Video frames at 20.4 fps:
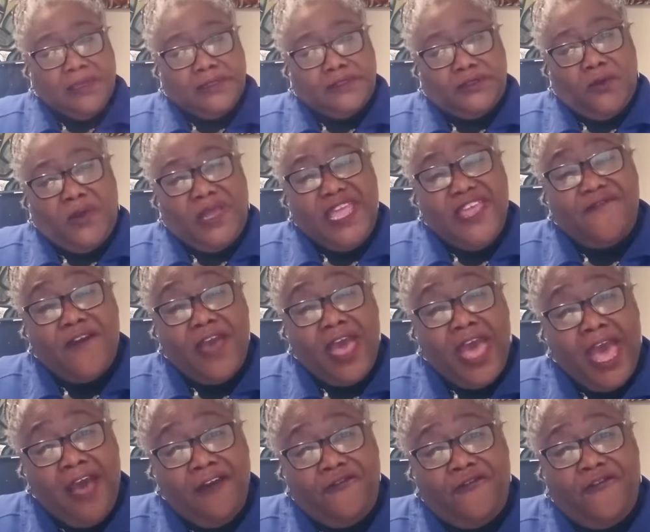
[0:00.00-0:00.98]
So if
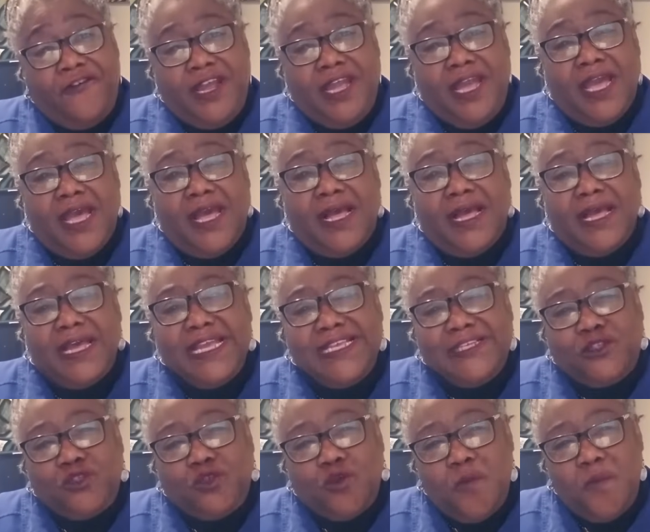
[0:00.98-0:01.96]
Africa
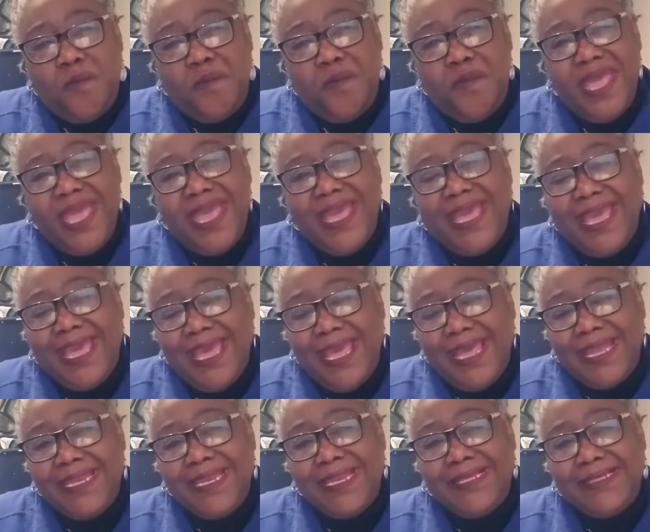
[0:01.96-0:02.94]
is to make
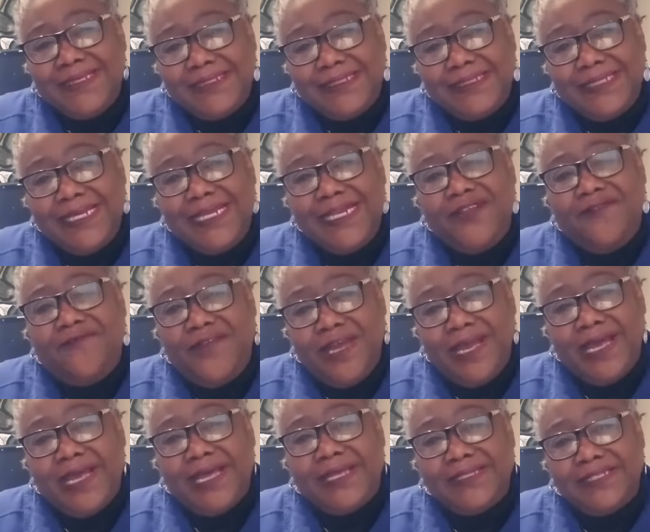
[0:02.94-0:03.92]
any
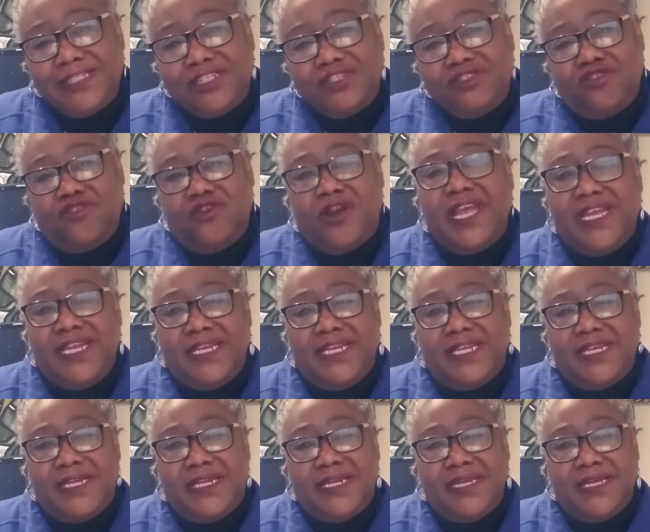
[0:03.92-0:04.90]
significant
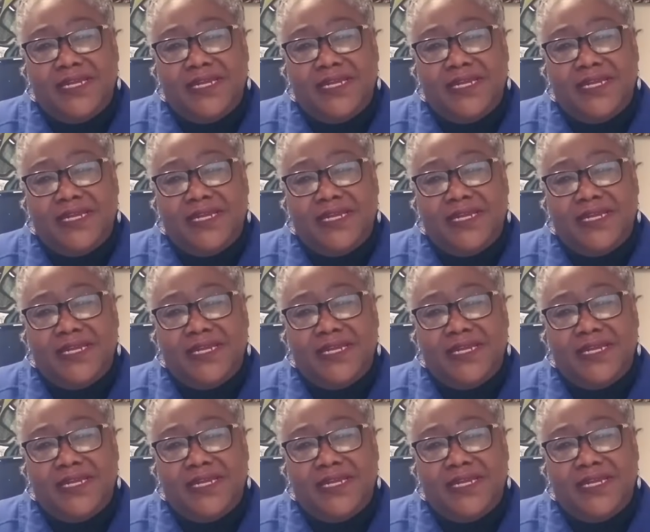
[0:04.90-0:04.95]
stride